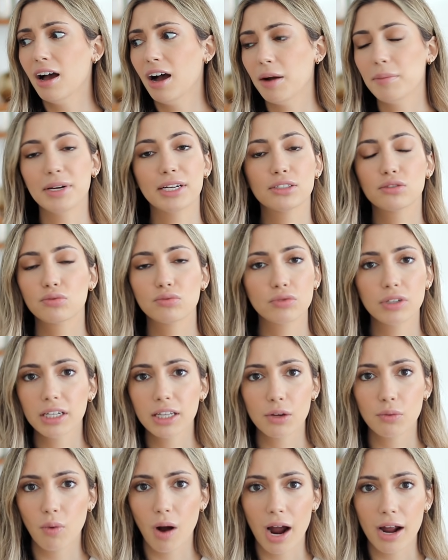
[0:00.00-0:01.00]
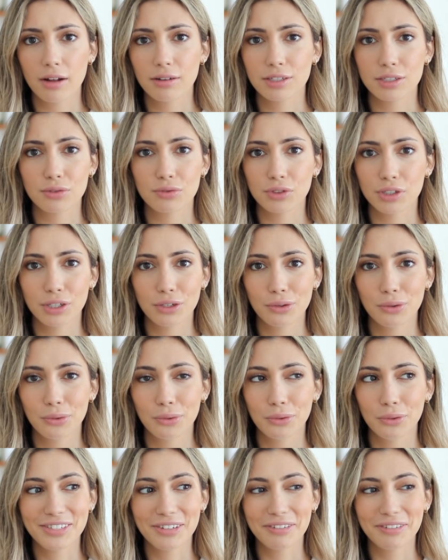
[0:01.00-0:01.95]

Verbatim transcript: I mean, it's really wild, it's really cool.